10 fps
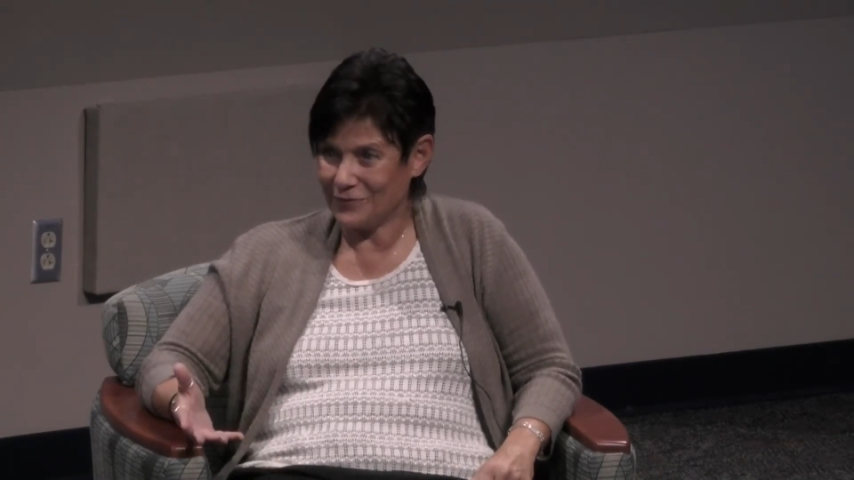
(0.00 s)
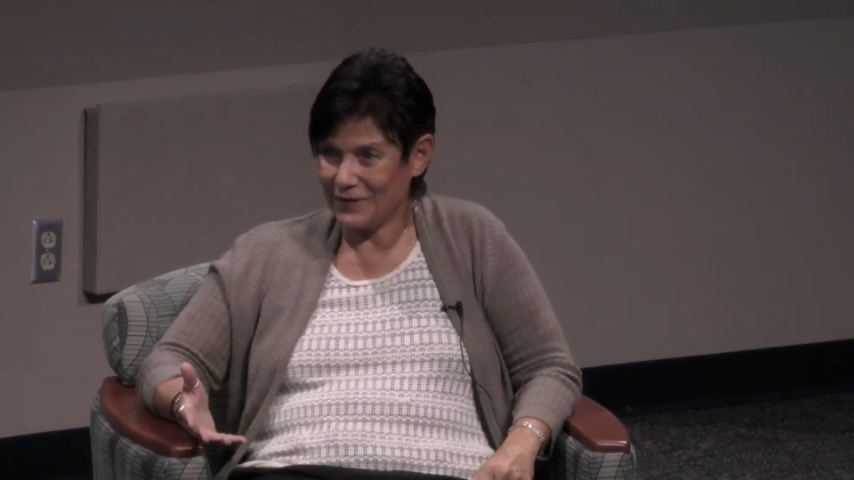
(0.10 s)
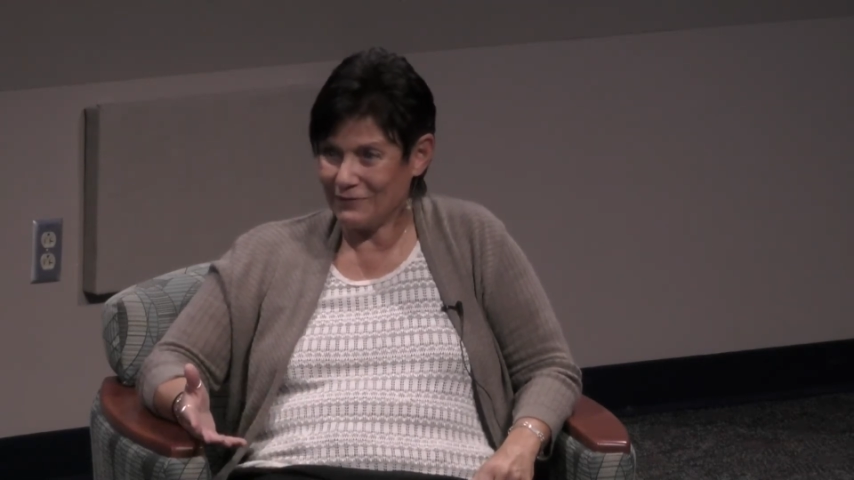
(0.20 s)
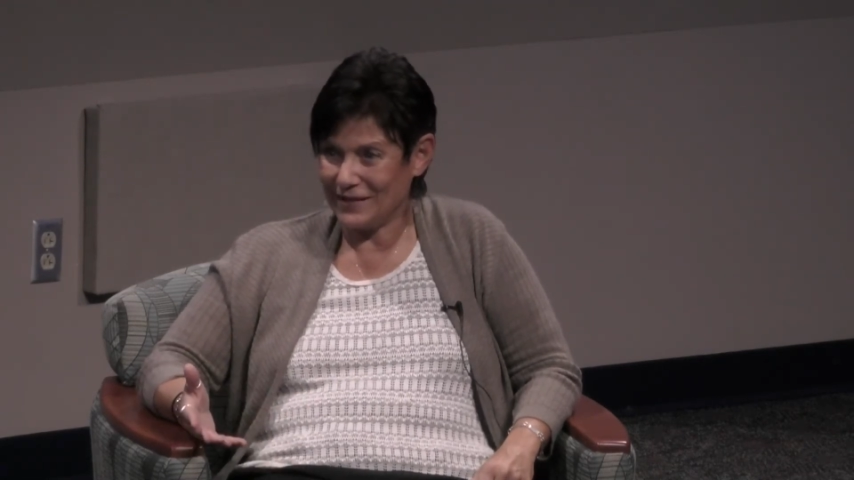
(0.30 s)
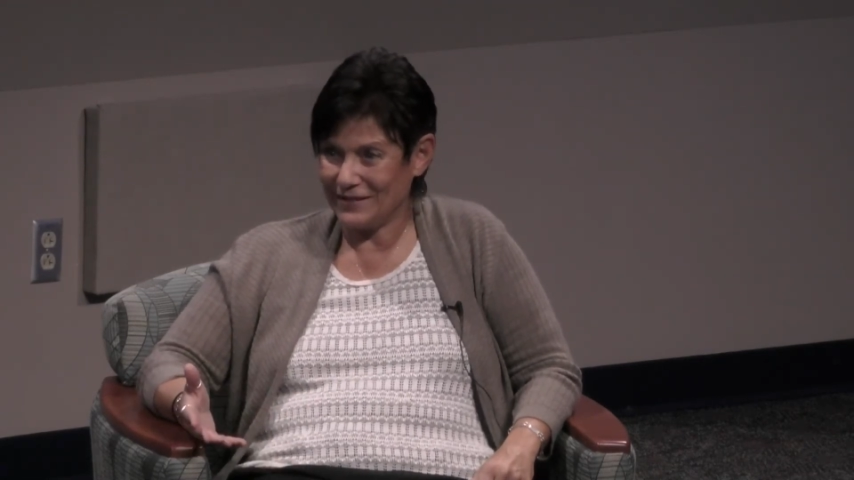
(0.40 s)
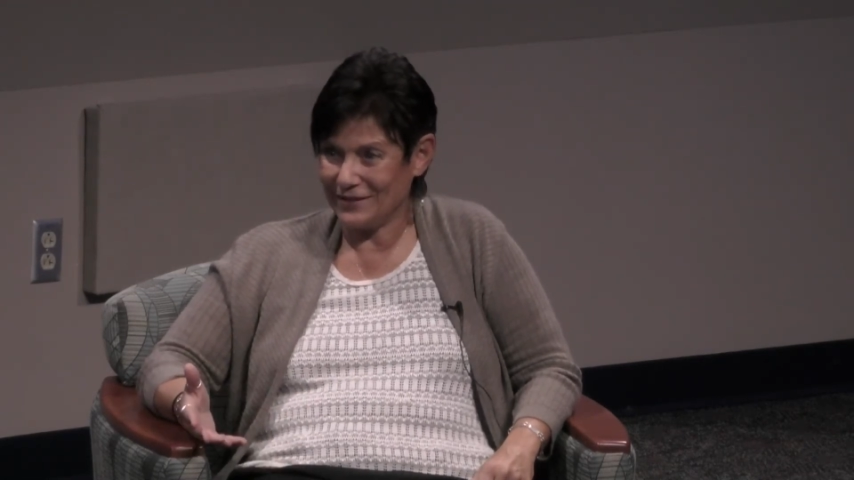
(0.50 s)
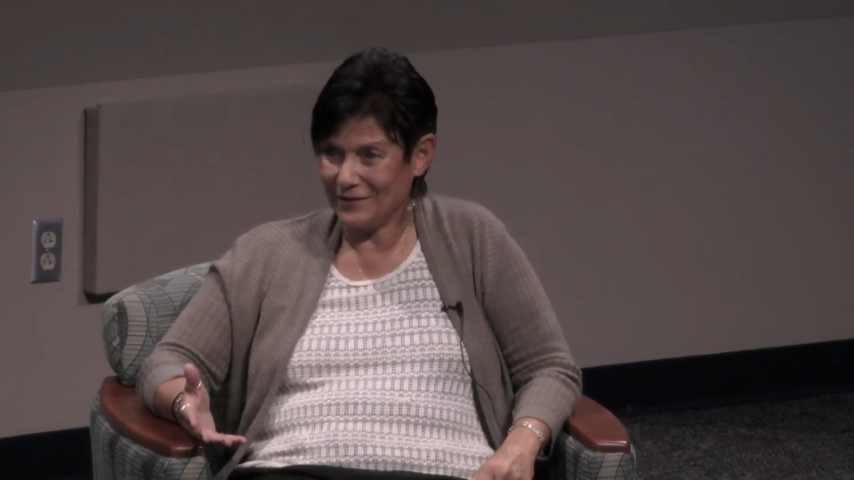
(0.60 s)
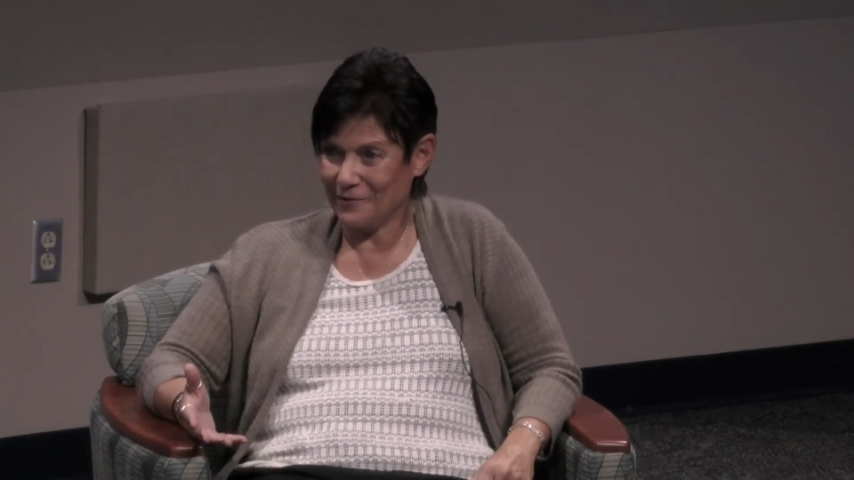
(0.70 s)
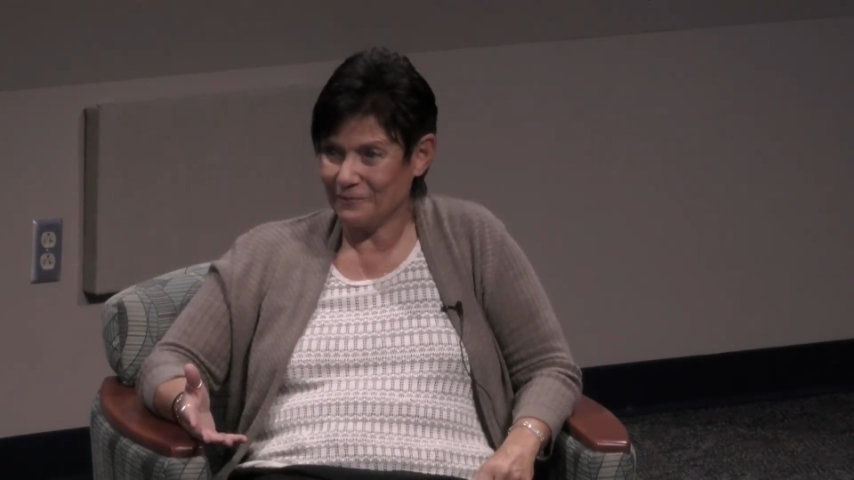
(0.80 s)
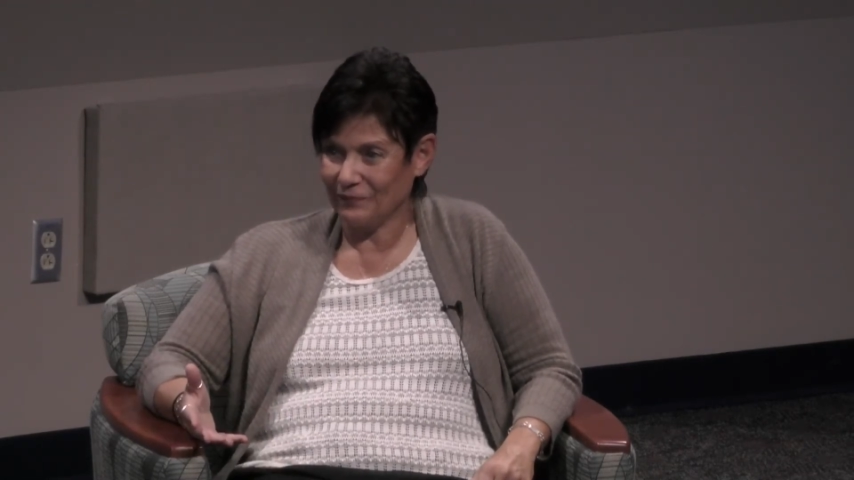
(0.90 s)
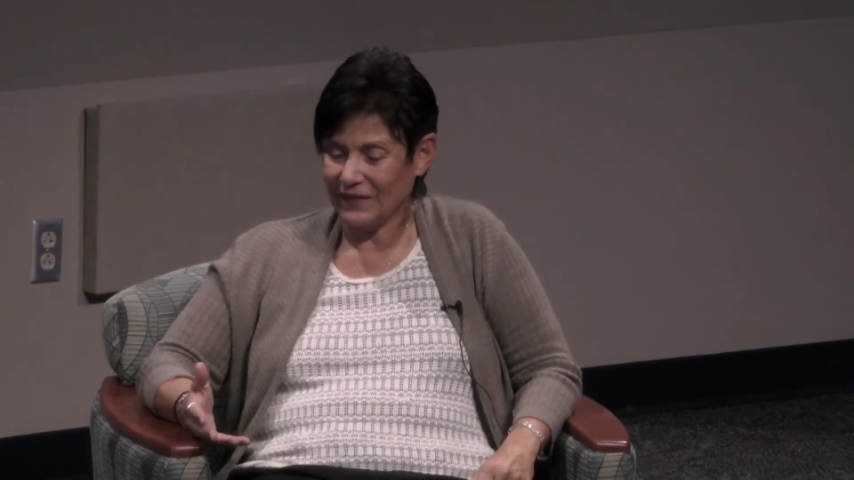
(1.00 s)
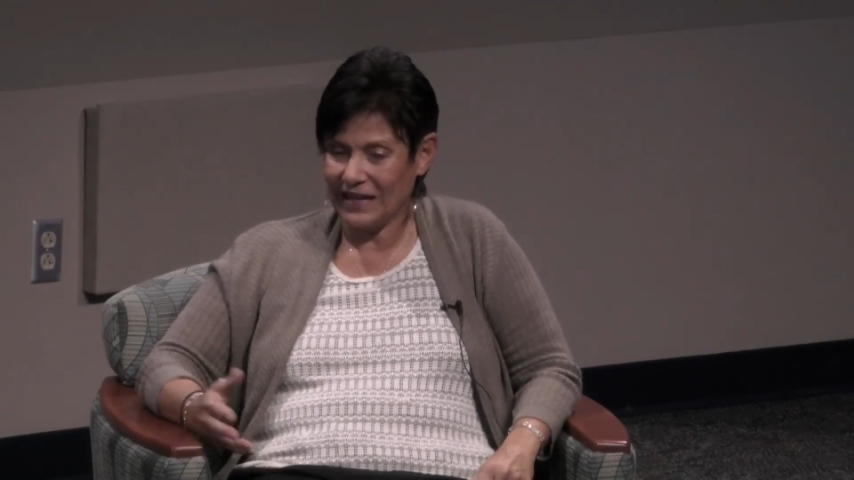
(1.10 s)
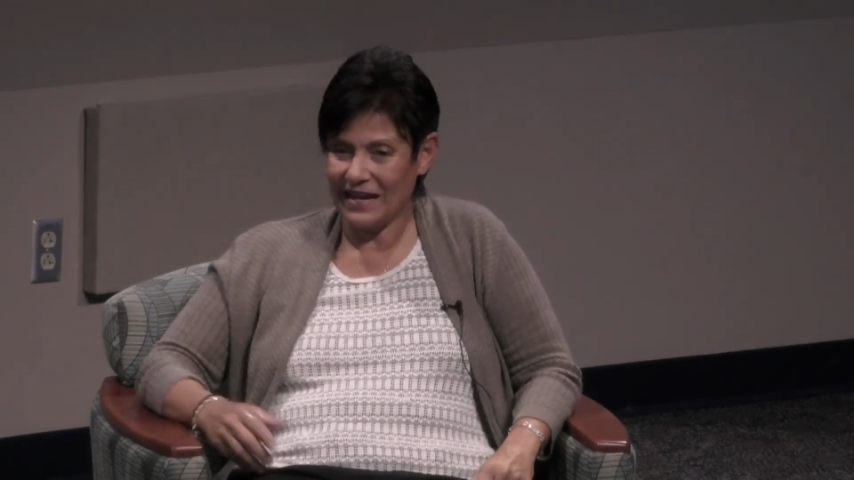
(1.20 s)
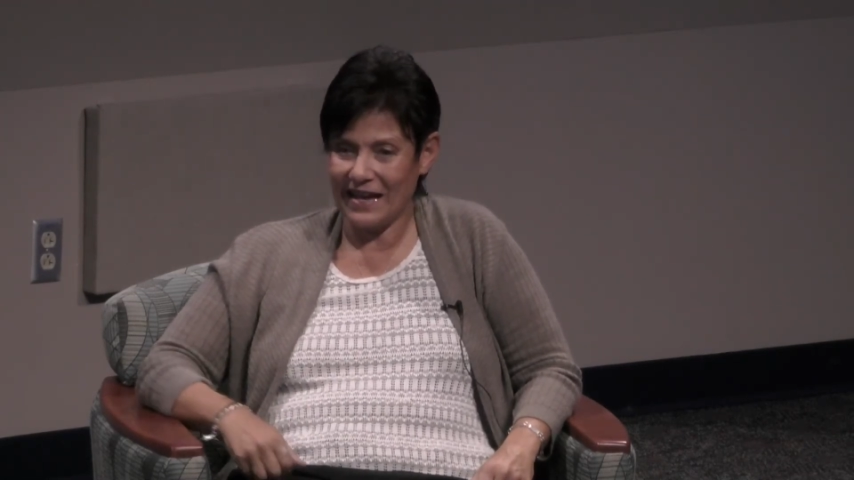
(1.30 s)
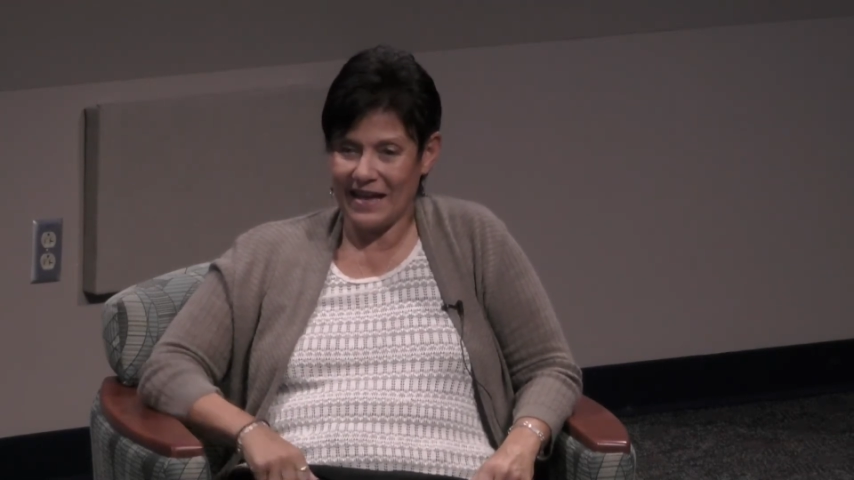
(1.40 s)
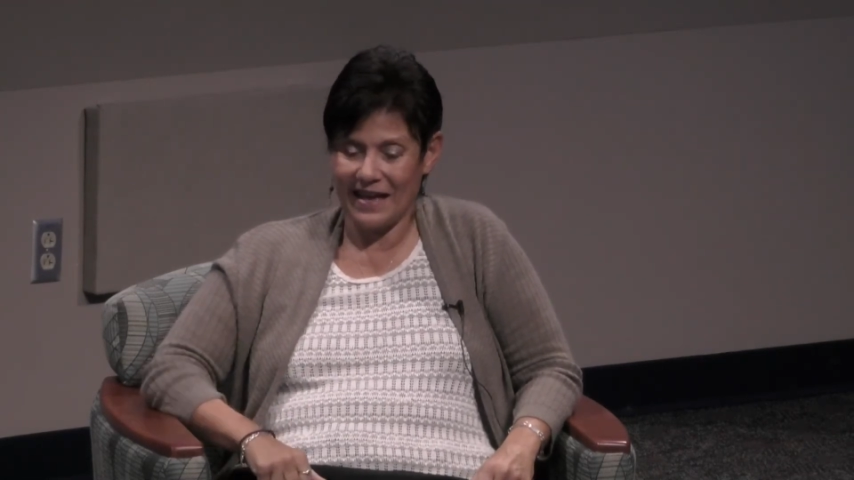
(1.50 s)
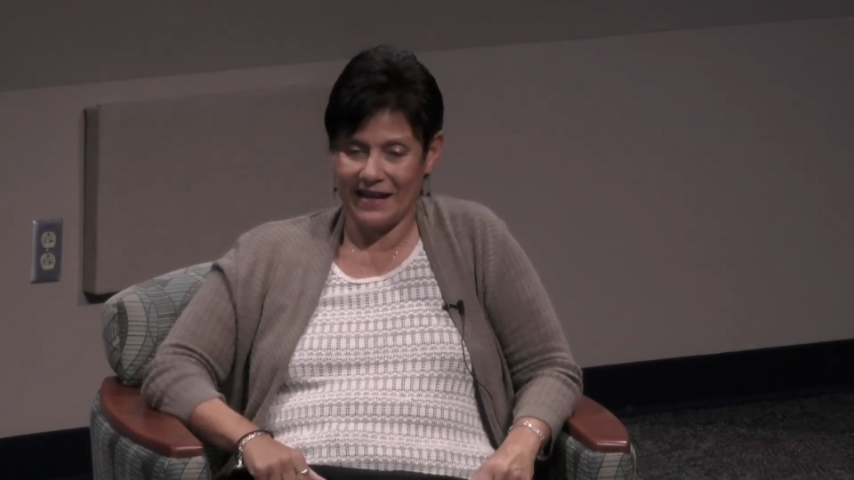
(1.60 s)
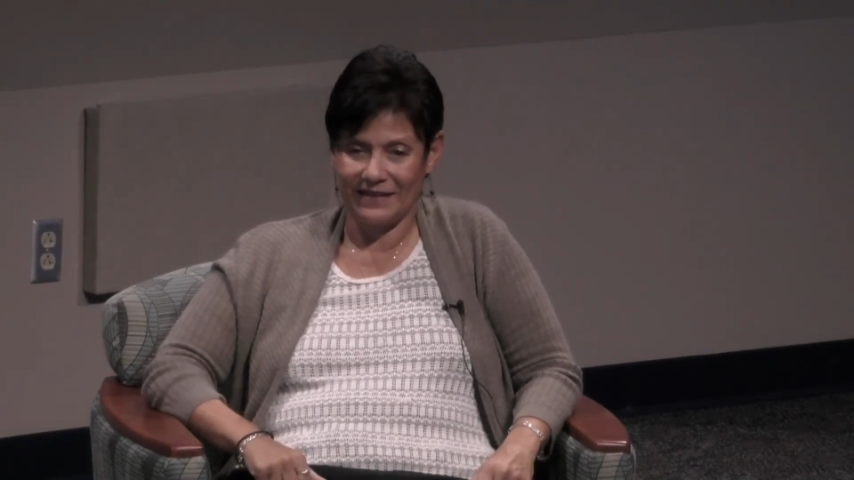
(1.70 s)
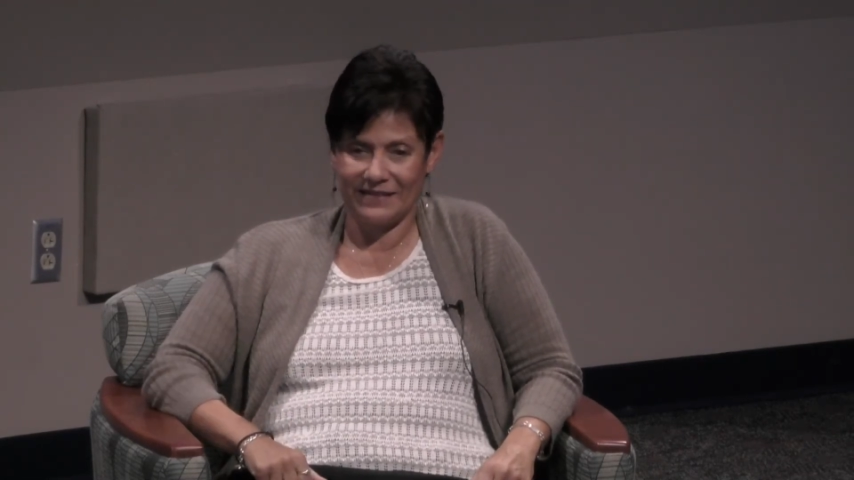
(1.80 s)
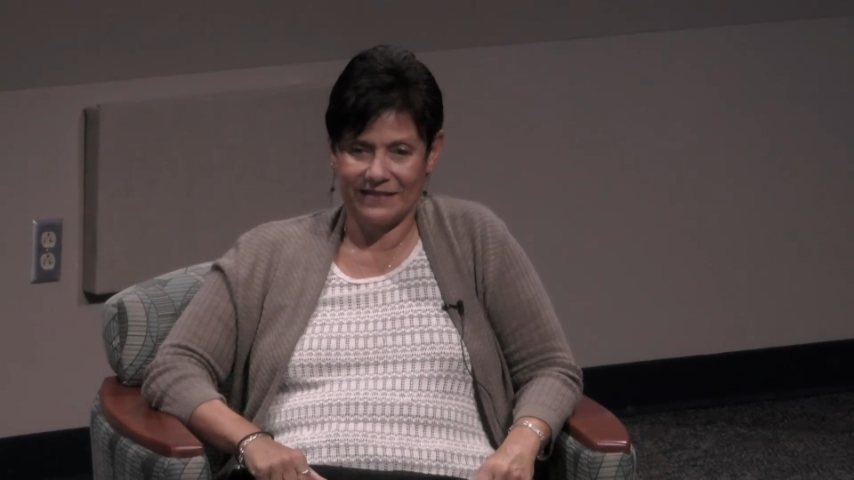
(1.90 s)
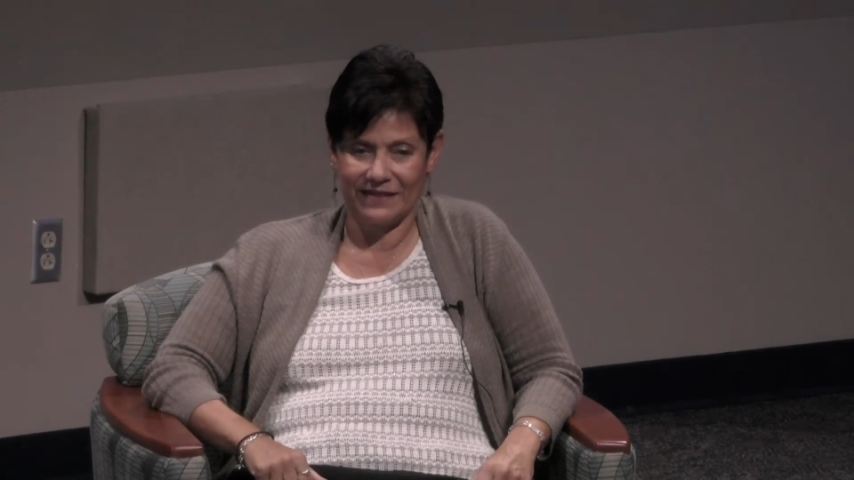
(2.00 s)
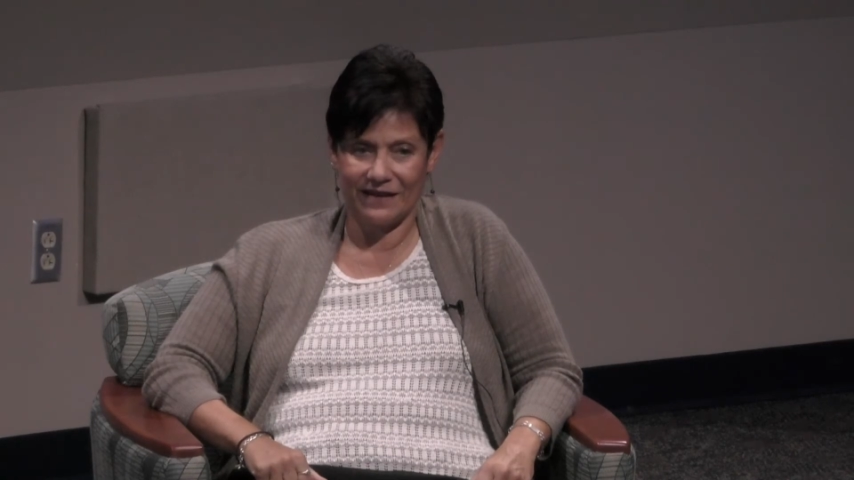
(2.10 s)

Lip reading: what we do. And